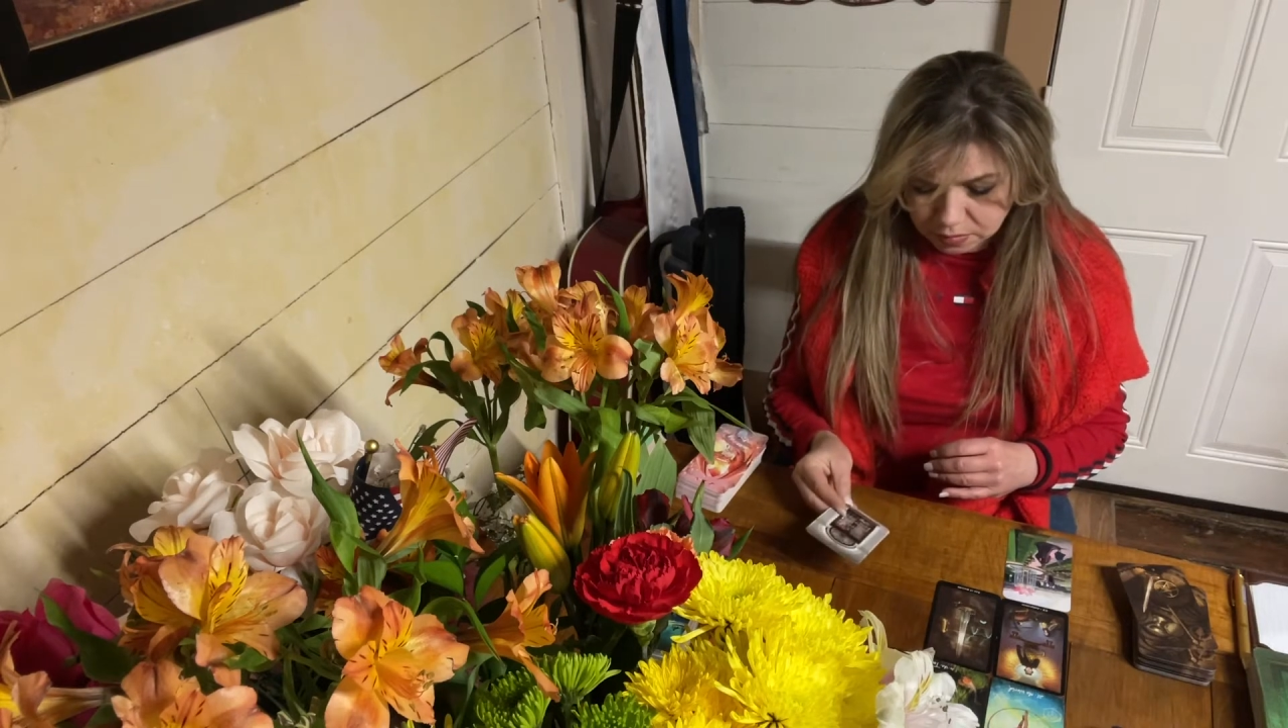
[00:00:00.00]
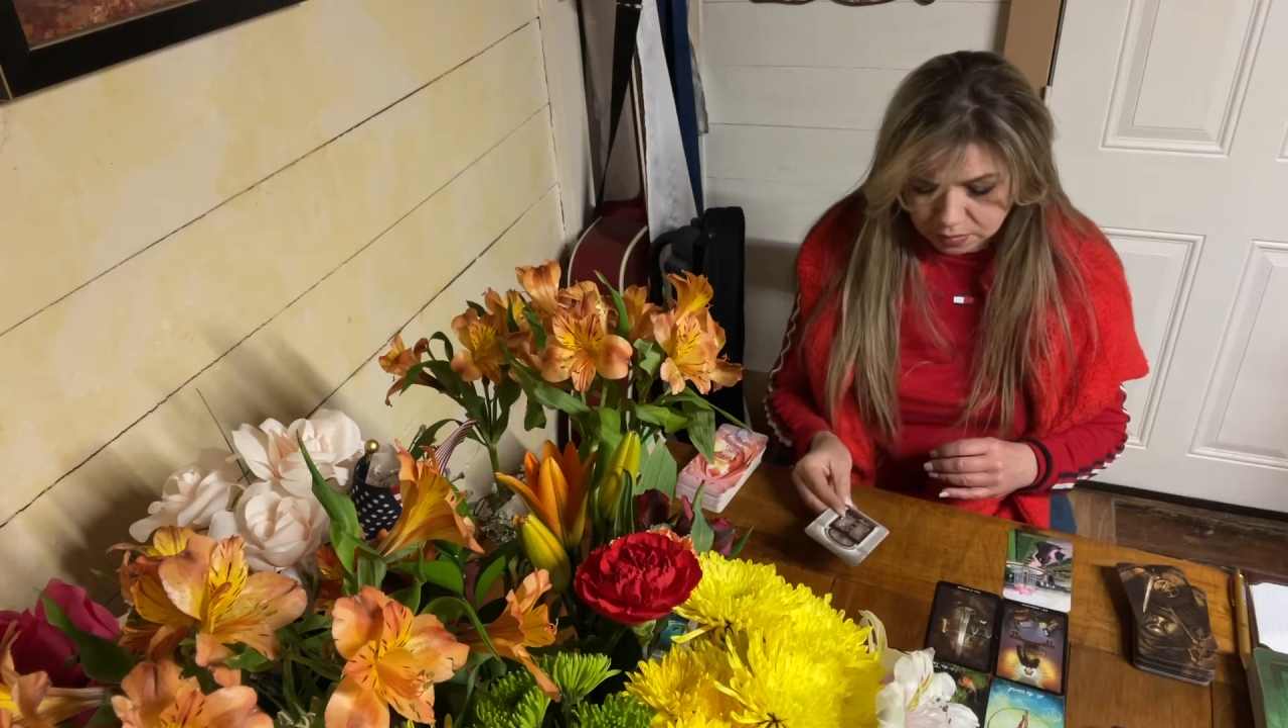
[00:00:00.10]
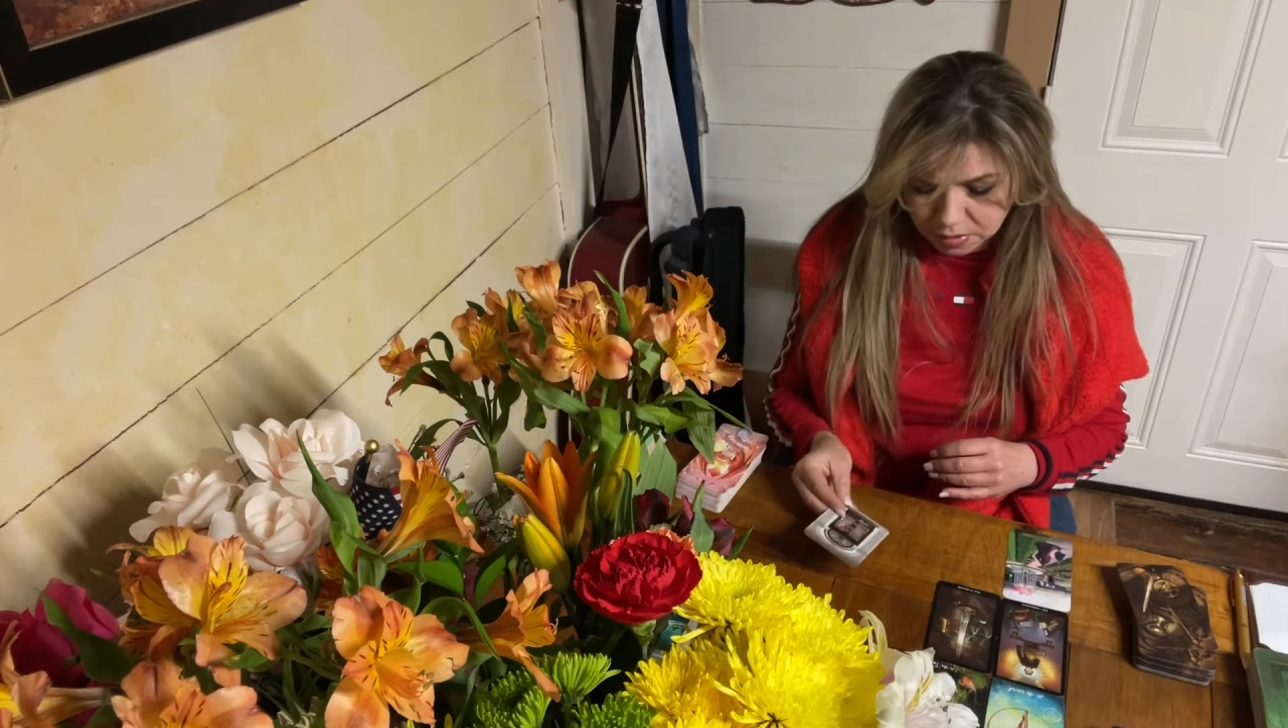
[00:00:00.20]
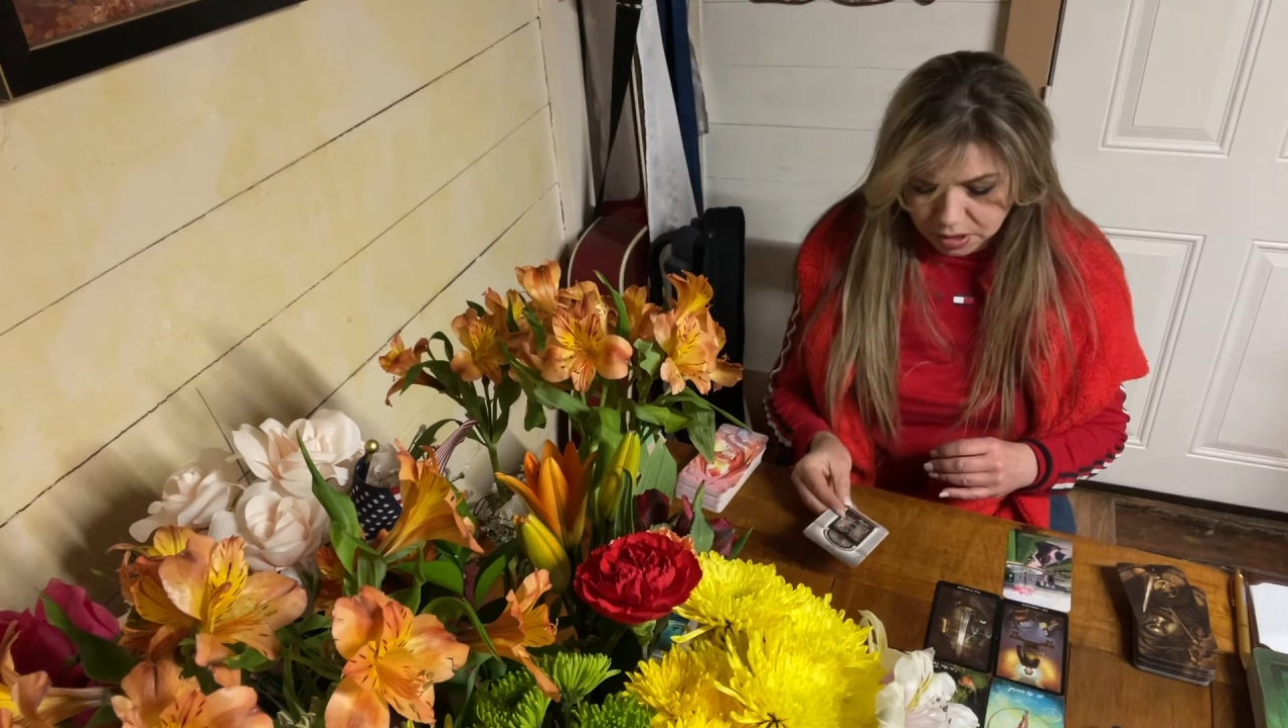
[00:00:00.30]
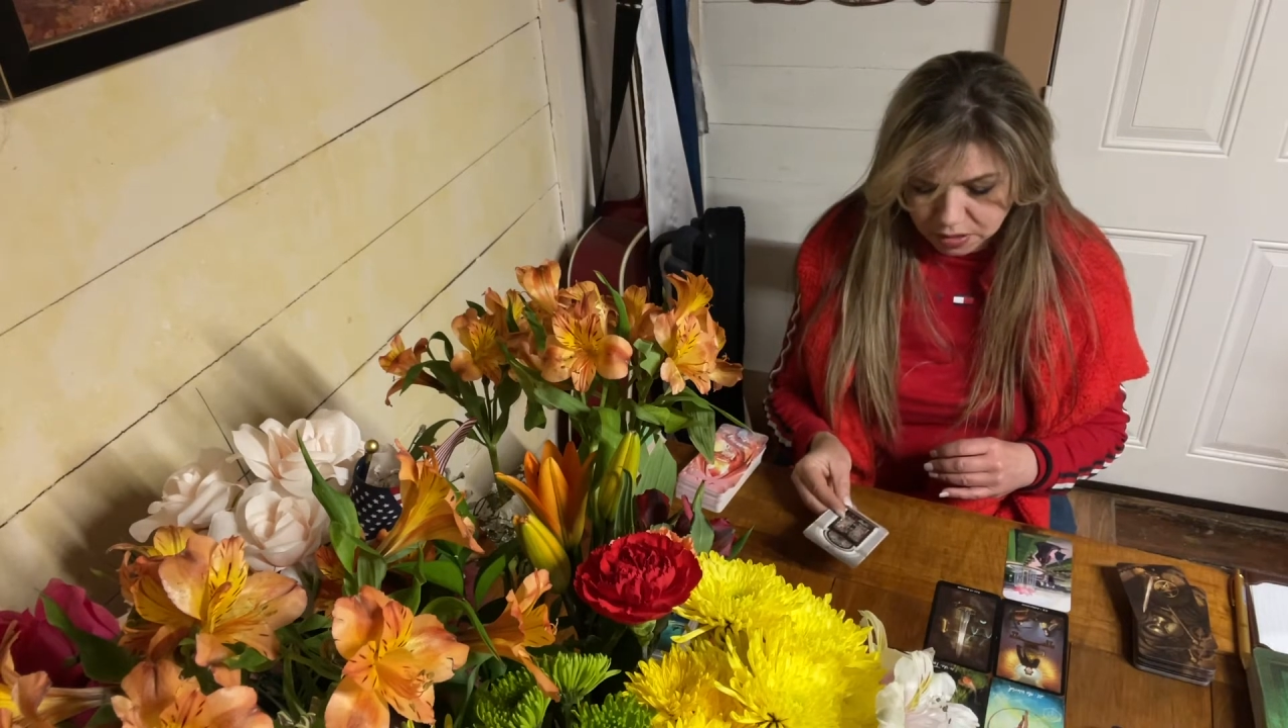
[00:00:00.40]

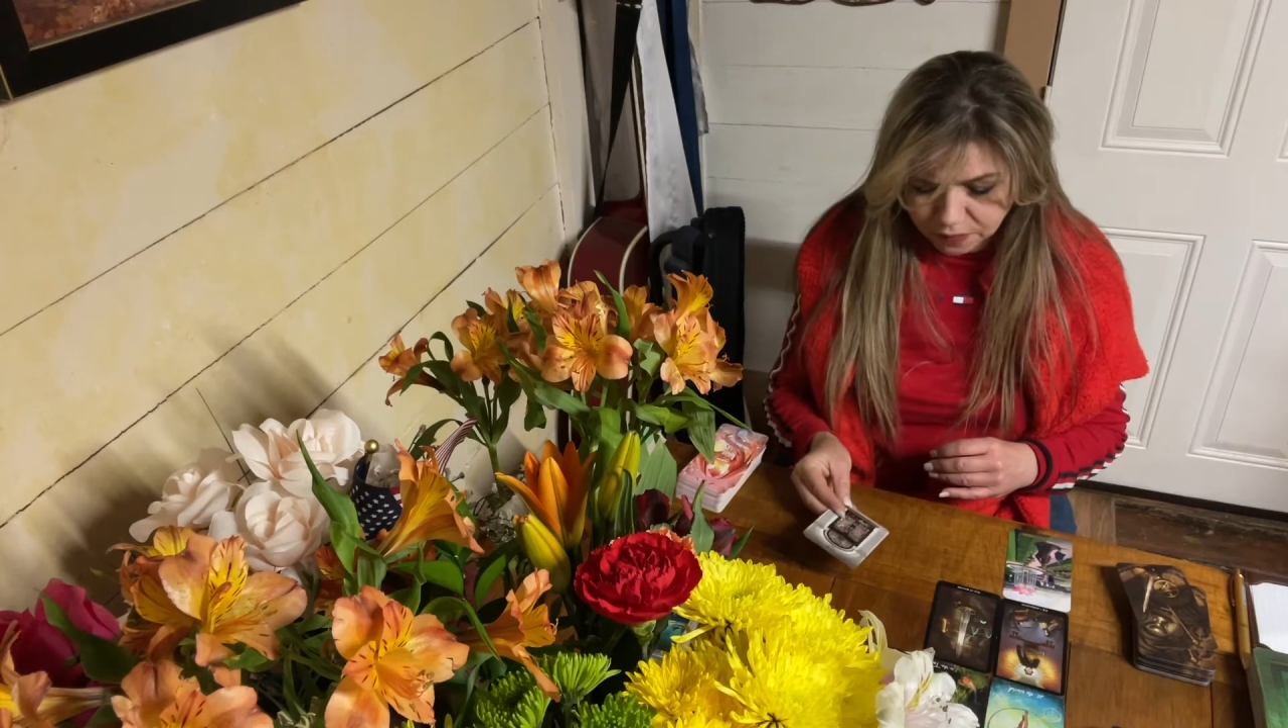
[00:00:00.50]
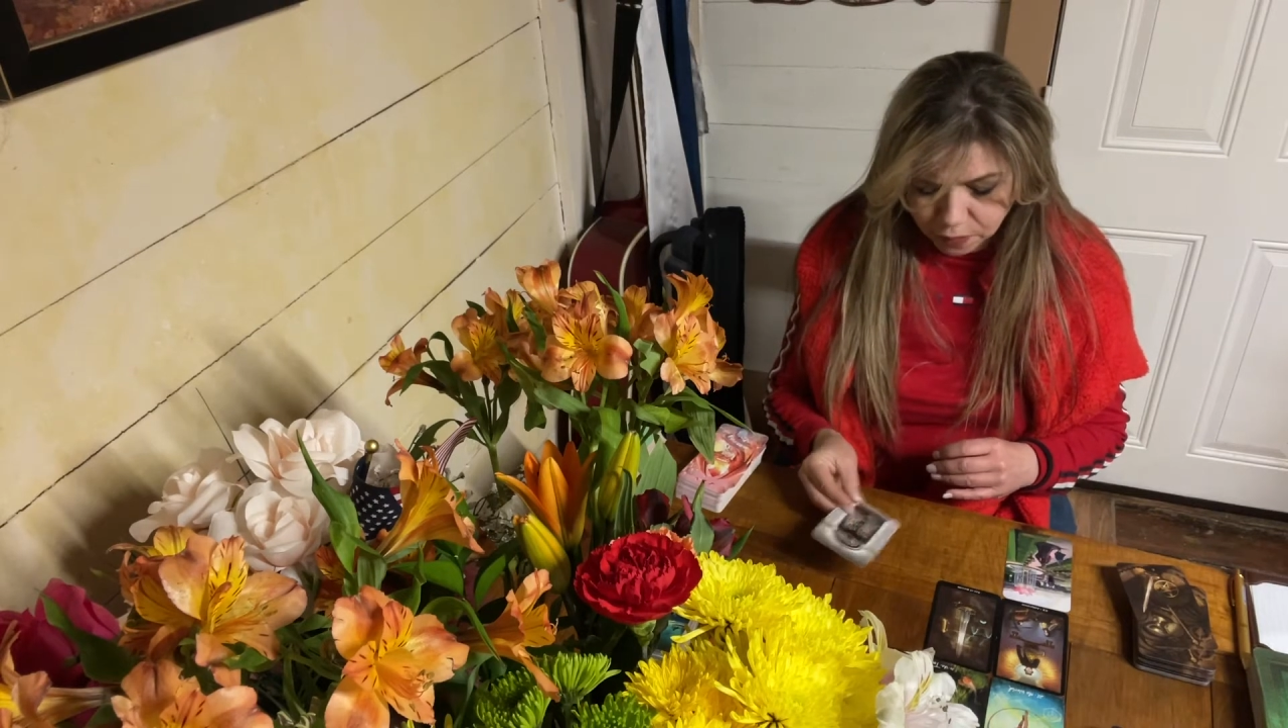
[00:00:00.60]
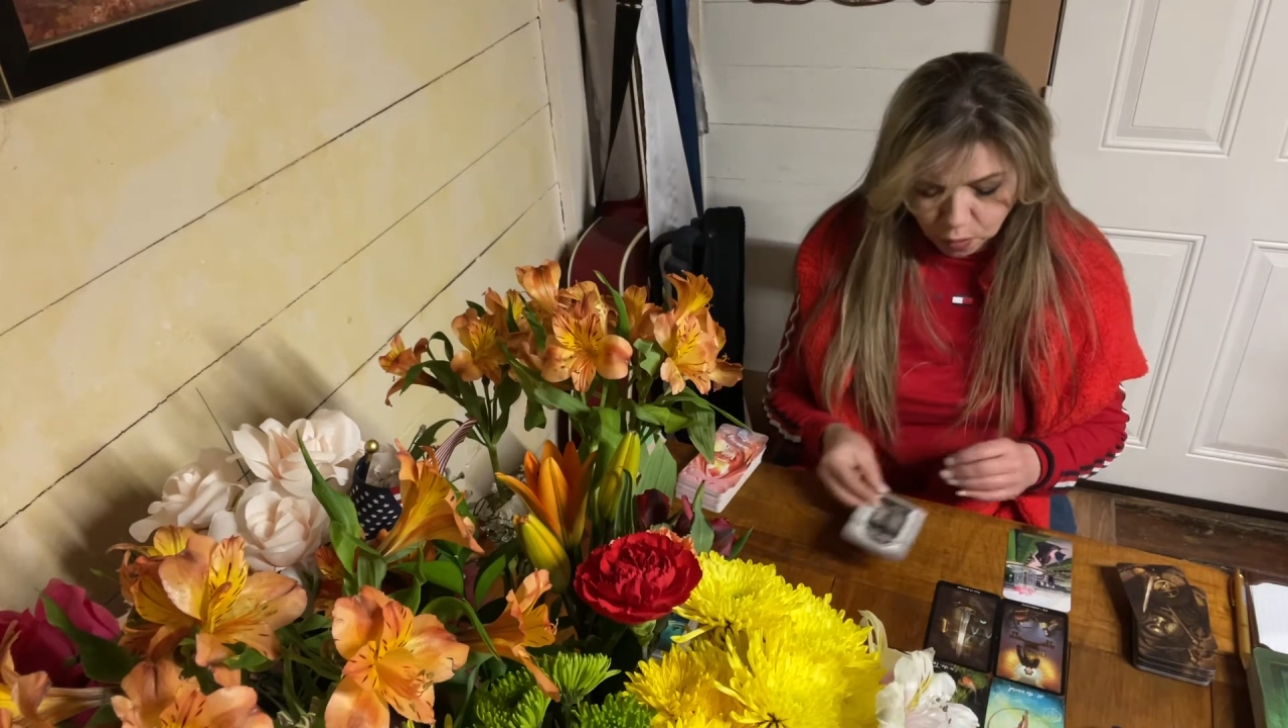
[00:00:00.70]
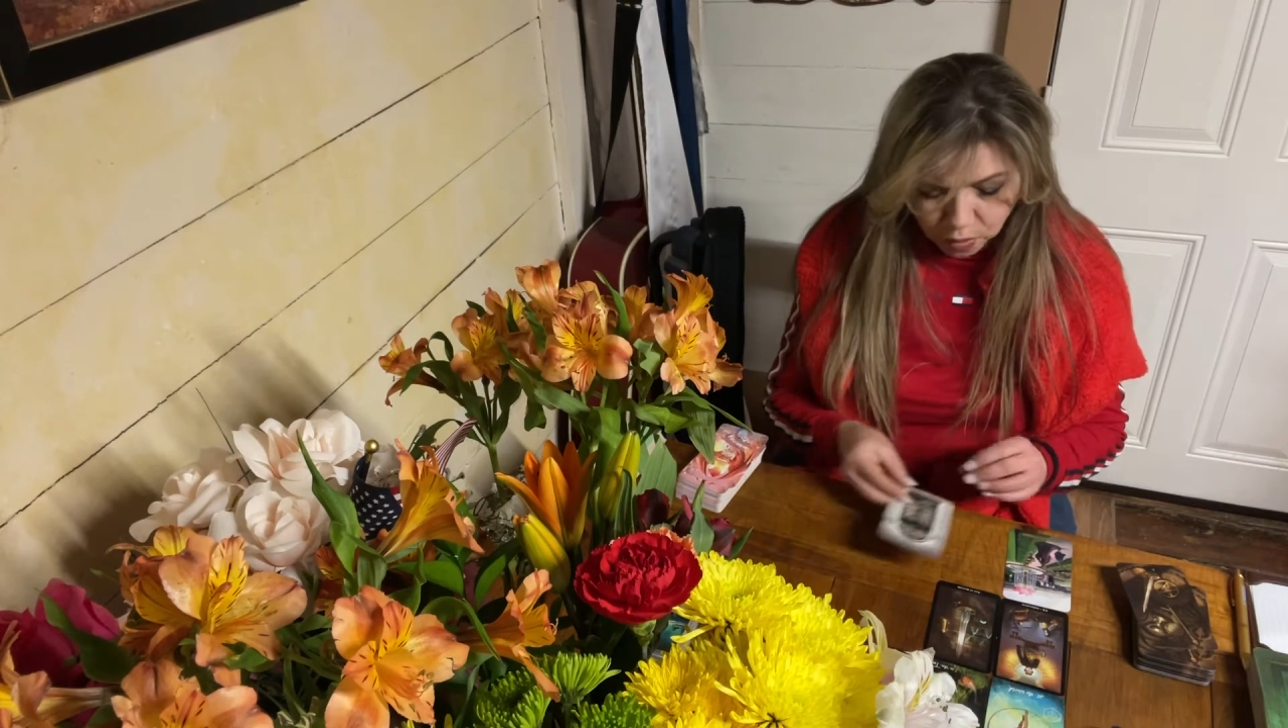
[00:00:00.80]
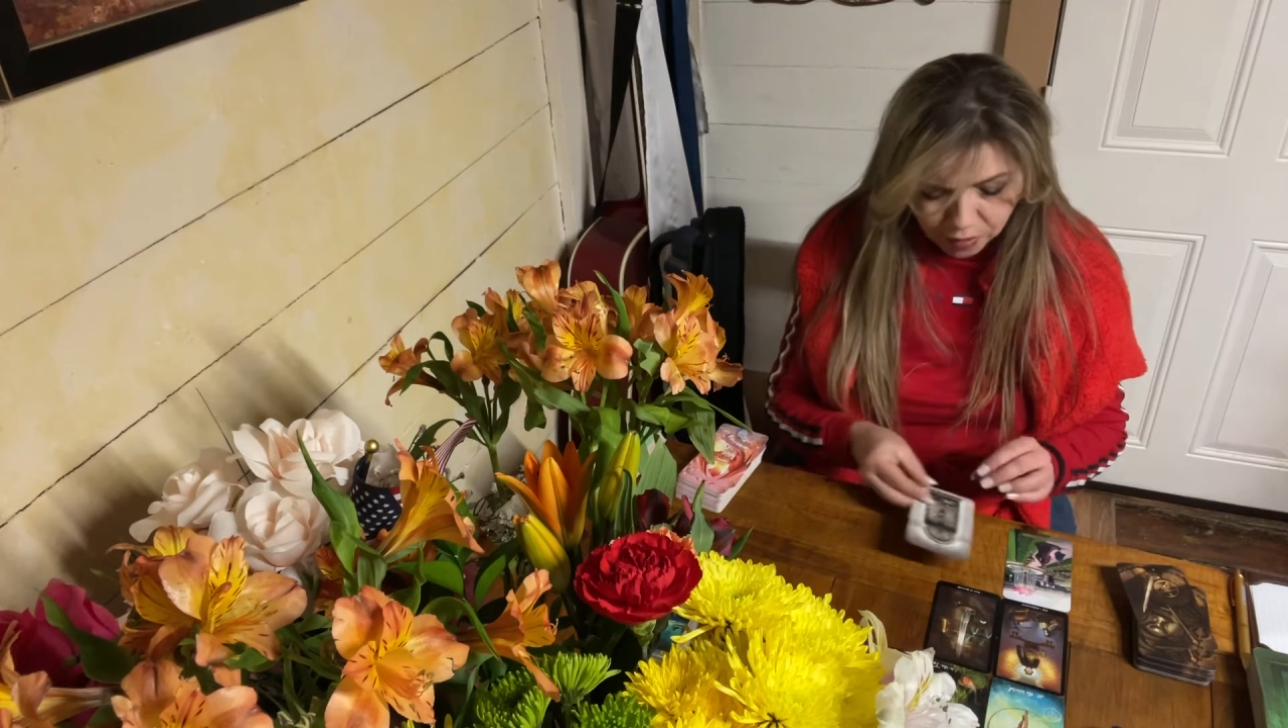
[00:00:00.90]
and the
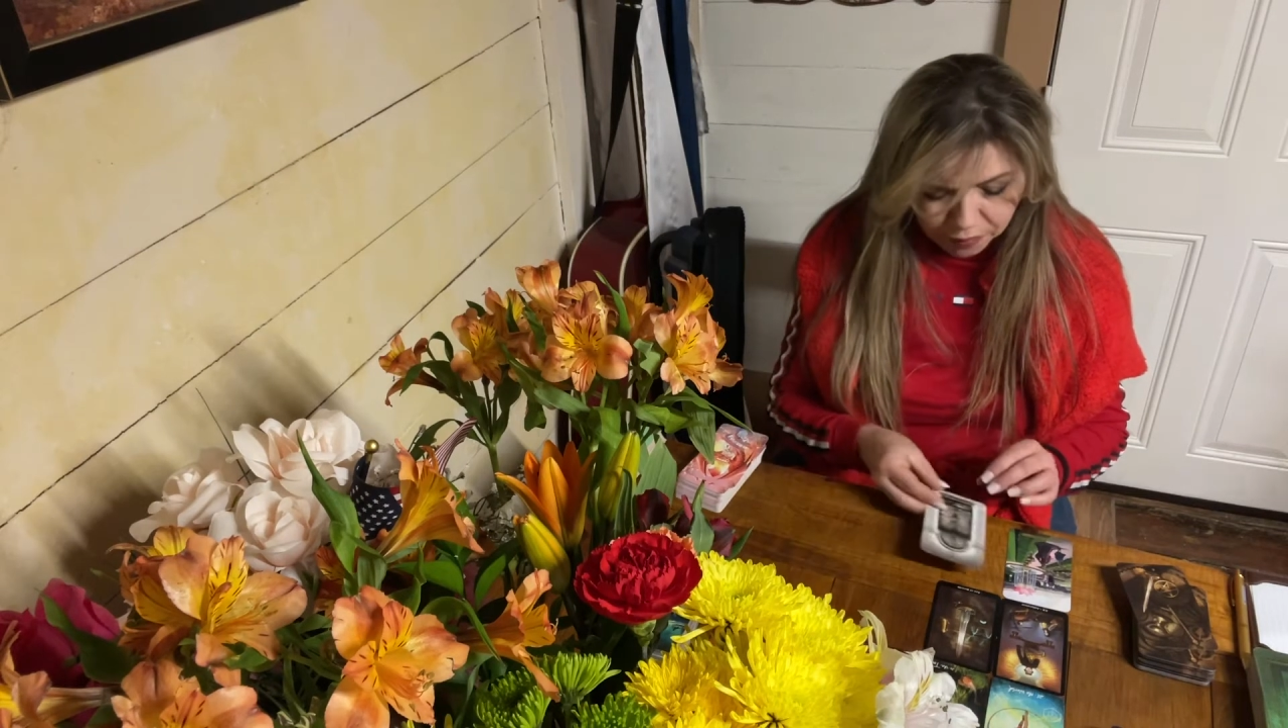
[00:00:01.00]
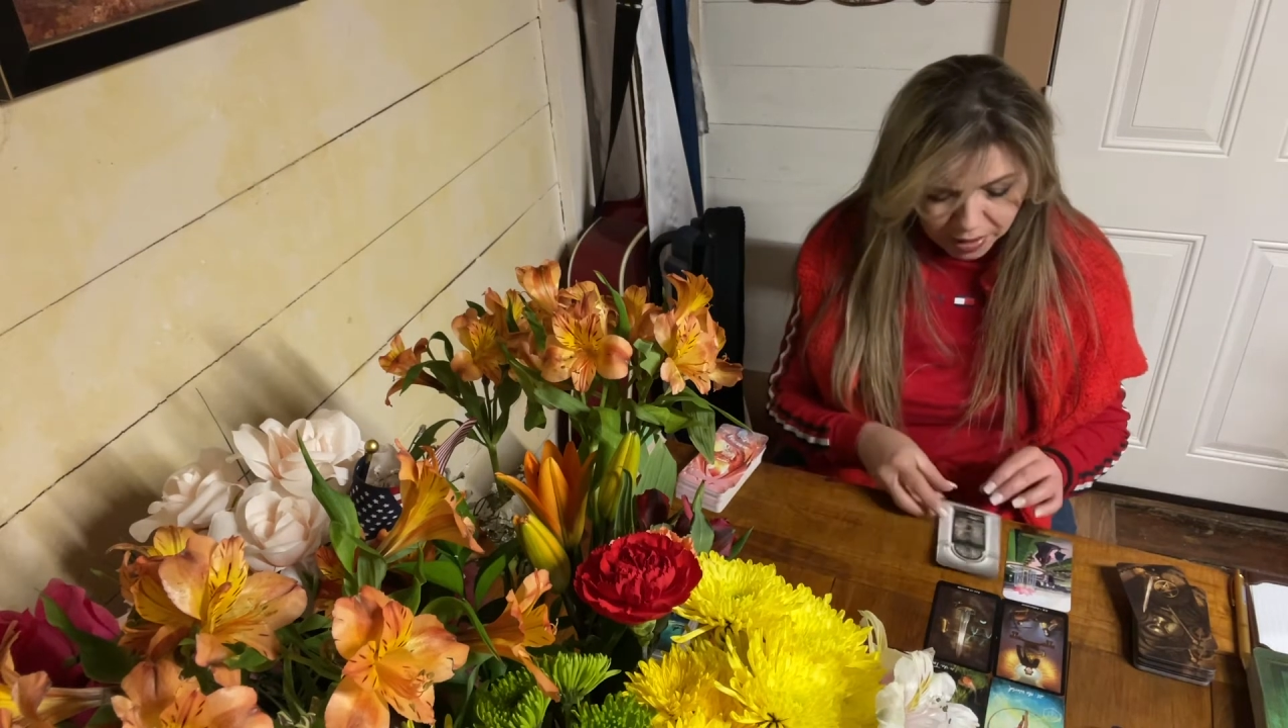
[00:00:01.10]
Four of